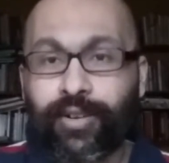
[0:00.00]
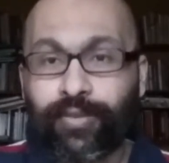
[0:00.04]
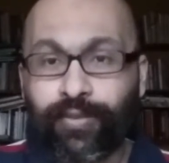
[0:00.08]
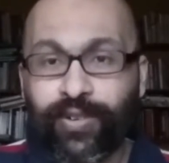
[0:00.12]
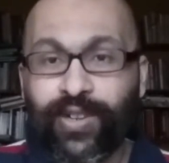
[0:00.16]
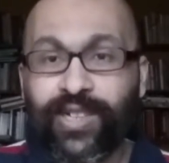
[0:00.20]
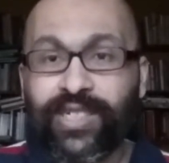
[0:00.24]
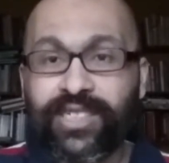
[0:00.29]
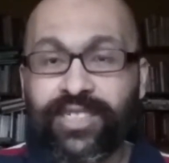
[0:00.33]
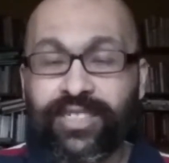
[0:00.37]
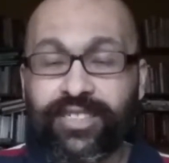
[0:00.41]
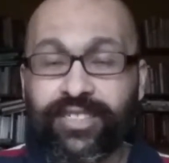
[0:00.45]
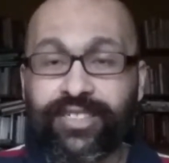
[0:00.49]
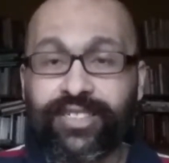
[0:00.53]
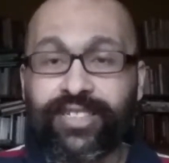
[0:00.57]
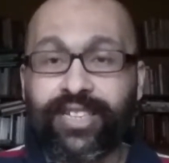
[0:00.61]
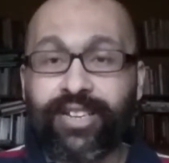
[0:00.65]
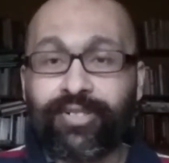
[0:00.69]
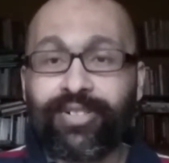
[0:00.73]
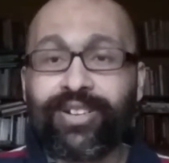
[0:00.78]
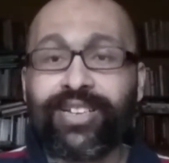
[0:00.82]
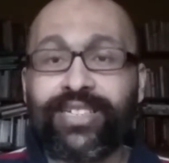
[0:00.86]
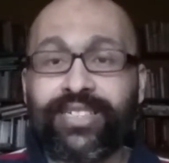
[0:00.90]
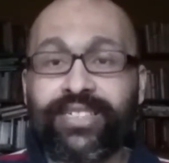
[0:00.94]
verses
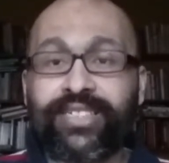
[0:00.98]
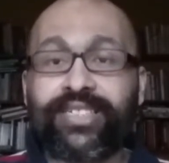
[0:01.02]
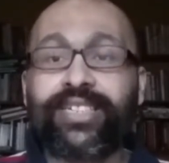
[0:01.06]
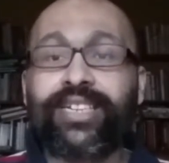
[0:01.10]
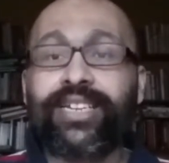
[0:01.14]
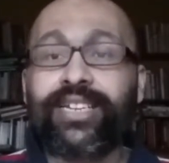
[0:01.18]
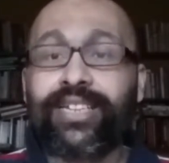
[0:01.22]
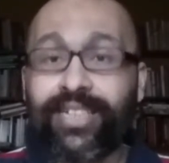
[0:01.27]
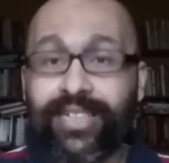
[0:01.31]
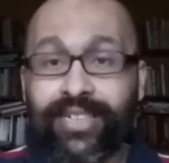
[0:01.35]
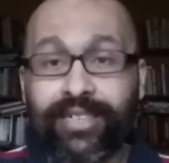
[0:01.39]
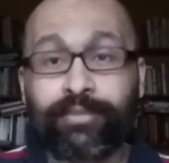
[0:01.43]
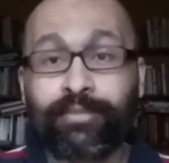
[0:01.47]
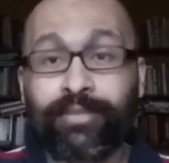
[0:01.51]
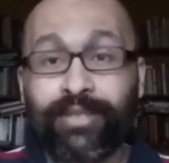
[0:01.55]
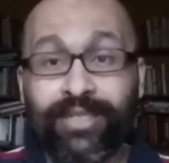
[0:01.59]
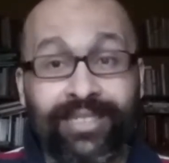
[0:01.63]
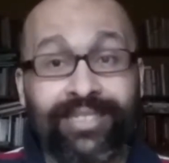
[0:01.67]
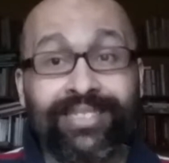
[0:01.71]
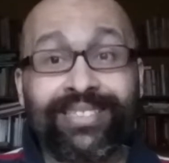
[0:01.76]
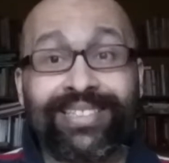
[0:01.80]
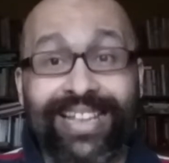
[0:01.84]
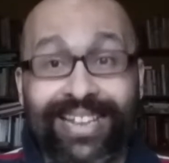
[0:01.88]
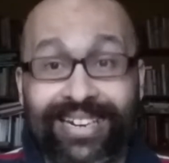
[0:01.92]
there is
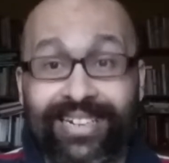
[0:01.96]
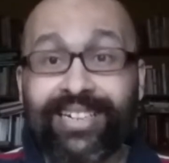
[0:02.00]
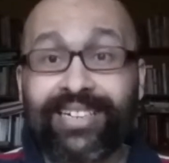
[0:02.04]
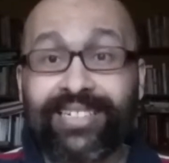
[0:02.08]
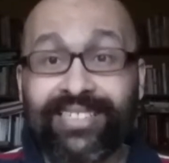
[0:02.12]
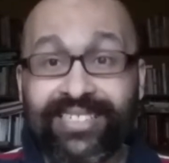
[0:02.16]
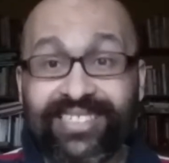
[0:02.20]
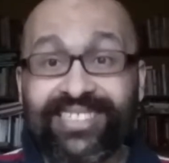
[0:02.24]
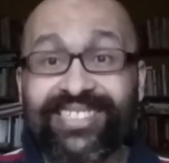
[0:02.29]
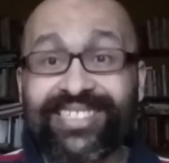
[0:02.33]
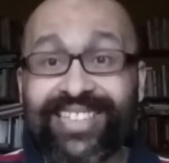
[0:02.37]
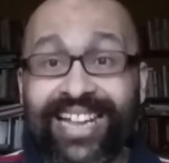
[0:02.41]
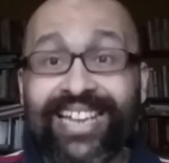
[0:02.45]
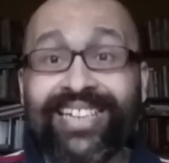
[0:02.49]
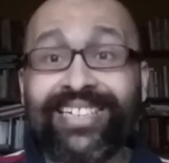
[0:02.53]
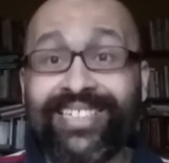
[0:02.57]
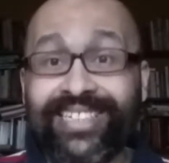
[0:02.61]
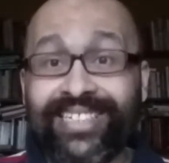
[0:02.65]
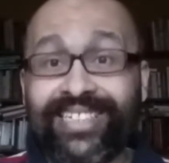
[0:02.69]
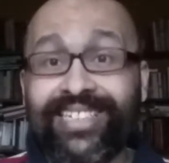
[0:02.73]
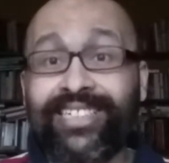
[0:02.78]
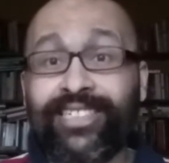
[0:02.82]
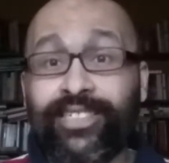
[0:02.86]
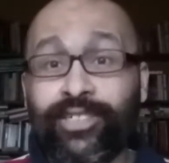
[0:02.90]
in that
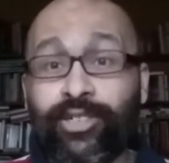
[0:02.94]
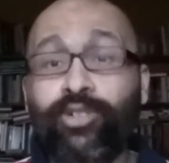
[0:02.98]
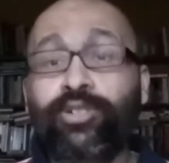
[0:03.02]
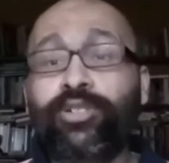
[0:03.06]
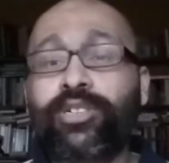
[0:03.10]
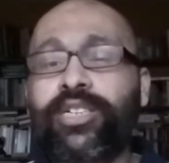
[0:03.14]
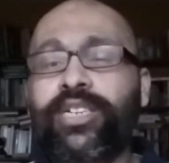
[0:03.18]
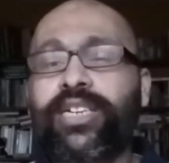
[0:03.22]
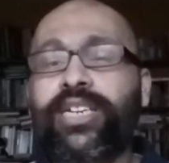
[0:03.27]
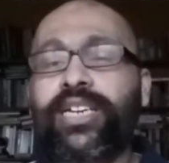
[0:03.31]
understanding,